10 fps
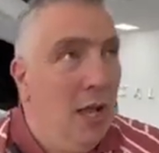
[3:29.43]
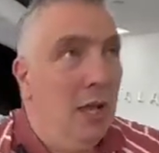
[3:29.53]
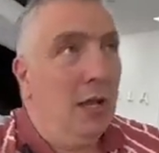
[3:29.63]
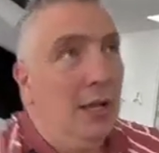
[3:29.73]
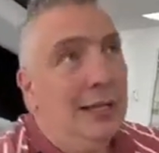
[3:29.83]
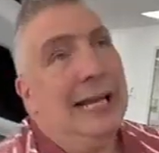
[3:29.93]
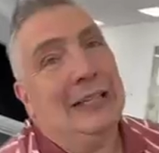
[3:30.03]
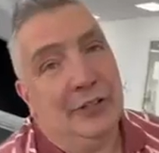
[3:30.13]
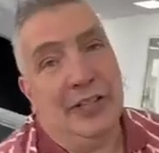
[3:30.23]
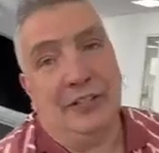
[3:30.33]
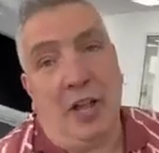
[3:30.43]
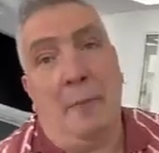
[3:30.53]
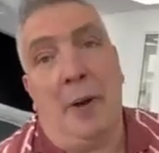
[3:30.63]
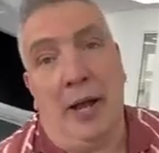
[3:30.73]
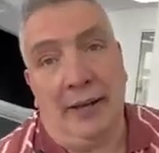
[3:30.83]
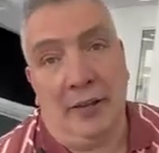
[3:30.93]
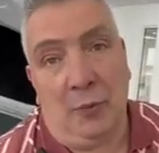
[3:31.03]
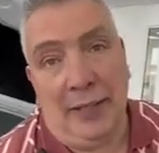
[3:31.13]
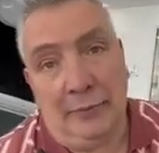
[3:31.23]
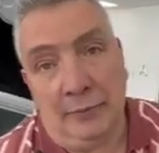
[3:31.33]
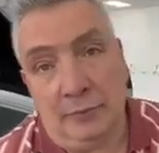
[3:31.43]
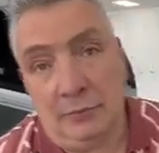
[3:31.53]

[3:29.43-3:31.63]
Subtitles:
Right? And you need to go and buy another one.